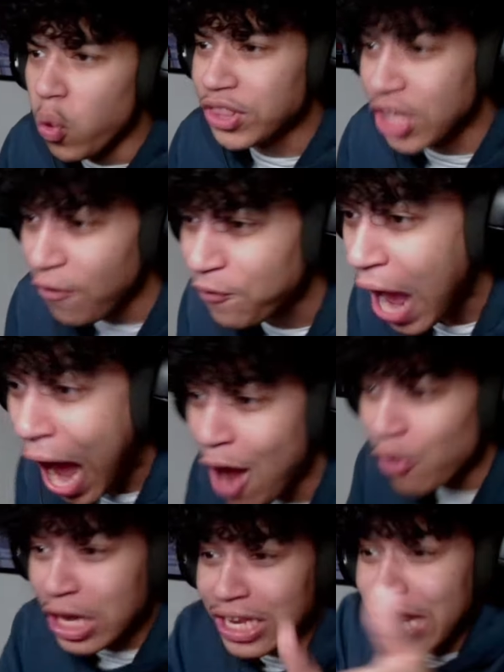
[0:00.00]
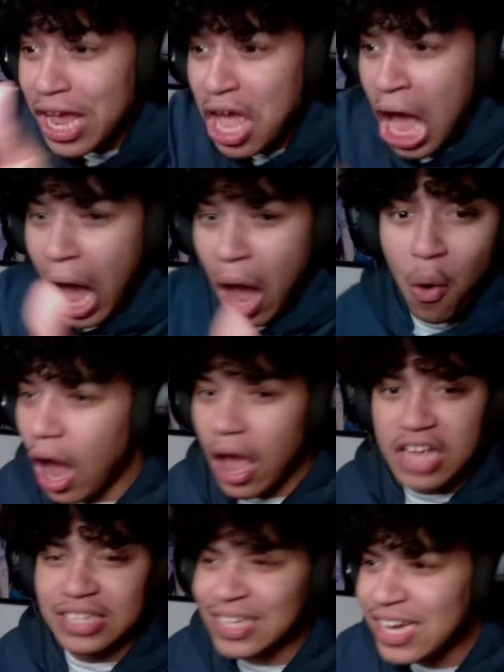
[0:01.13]
What the falcon?
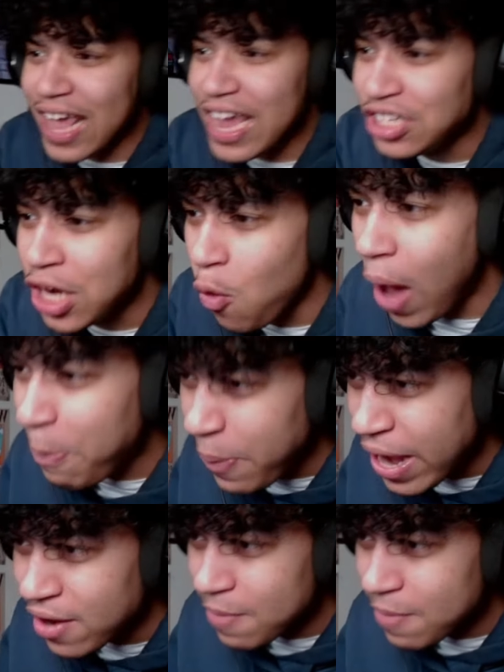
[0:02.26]
Is this an ancient weapon?